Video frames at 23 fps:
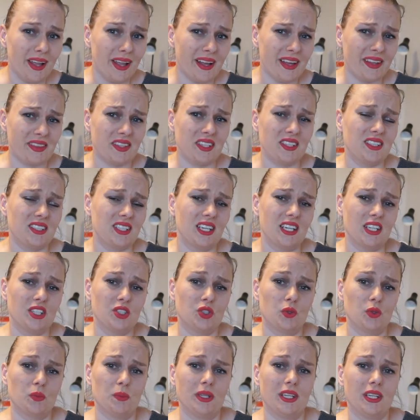And they say it
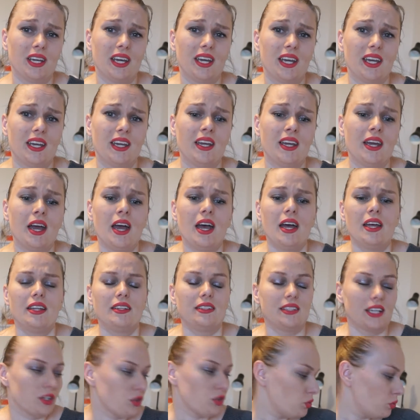should be a
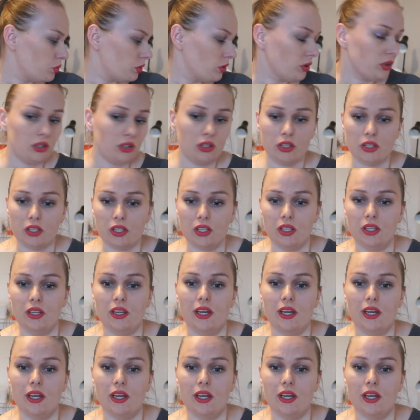natural look,